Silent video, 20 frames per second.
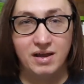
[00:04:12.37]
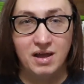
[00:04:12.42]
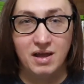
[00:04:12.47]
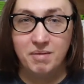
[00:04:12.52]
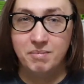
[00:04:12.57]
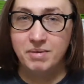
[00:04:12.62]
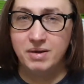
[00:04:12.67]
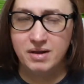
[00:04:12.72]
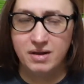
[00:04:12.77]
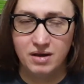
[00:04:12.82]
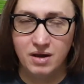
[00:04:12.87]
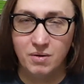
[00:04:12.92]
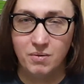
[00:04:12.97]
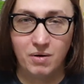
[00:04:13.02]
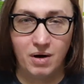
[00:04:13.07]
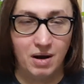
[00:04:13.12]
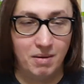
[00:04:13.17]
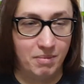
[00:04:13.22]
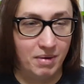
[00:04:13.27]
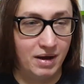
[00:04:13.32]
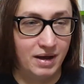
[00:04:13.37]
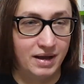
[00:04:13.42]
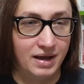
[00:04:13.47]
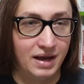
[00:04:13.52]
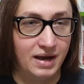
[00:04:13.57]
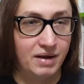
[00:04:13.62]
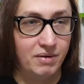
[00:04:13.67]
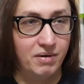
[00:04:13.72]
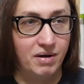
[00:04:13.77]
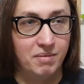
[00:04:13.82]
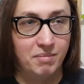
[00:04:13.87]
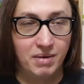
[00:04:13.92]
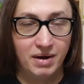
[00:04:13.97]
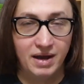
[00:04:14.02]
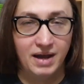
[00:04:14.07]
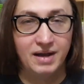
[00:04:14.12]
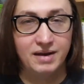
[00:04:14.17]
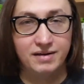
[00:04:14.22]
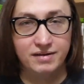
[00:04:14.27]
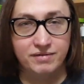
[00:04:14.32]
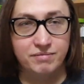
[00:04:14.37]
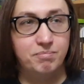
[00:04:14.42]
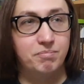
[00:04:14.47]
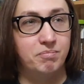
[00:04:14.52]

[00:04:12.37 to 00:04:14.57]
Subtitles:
I mean, you know what I'm like anyway. My head is